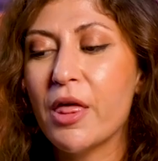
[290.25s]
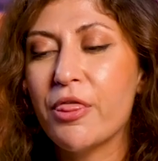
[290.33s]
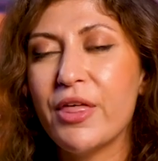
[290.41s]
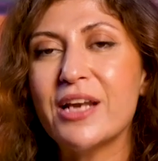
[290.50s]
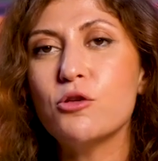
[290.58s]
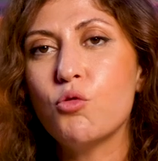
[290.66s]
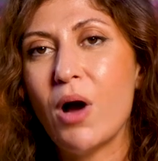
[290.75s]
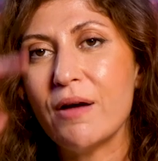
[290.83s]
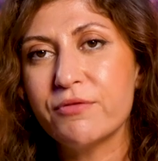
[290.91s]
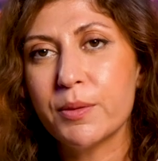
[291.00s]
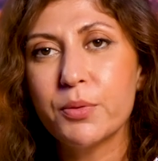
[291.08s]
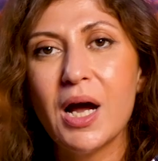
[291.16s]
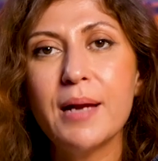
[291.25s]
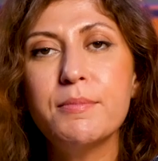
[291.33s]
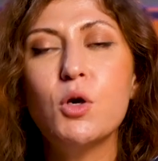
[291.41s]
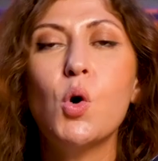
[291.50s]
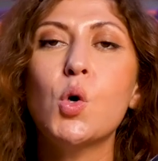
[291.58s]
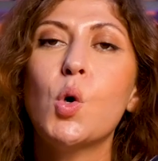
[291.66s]
then you have the Prime
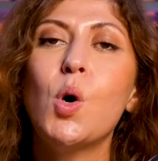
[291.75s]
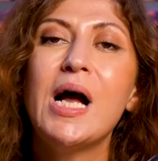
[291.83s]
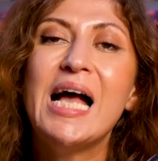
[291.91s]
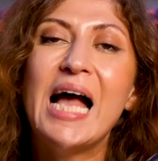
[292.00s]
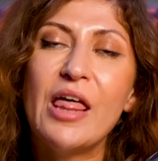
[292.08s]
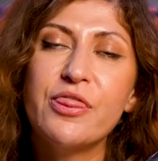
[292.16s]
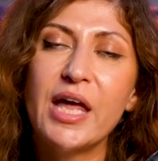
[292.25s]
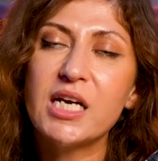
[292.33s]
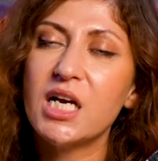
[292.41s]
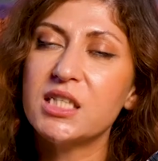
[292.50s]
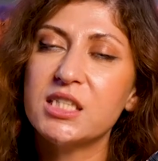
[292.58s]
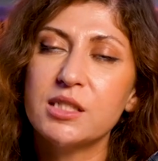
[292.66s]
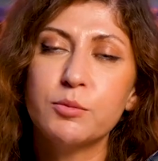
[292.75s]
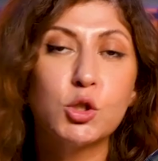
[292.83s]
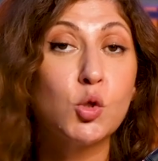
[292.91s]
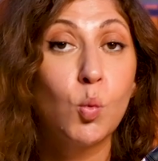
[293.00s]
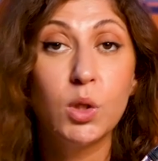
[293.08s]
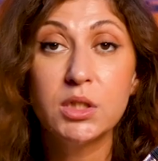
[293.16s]
logo, and then customers
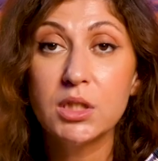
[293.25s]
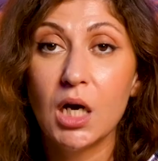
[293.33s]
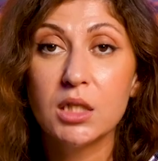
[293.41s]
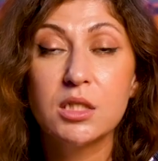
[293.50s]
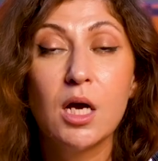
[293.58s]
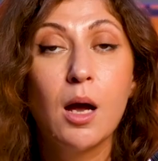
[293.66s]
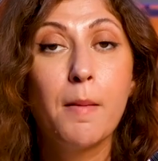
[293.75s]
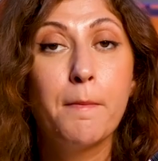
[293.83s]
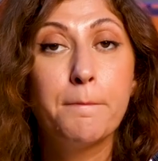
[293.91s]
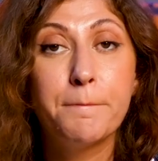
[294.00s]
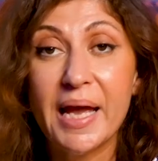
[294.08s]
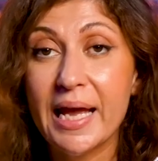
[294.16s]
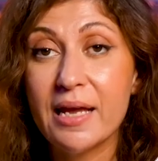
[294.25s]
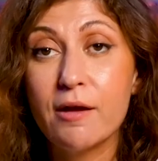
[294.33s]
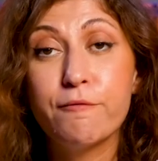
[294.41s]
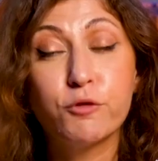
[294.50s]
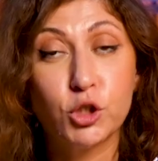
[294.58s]
will not pay for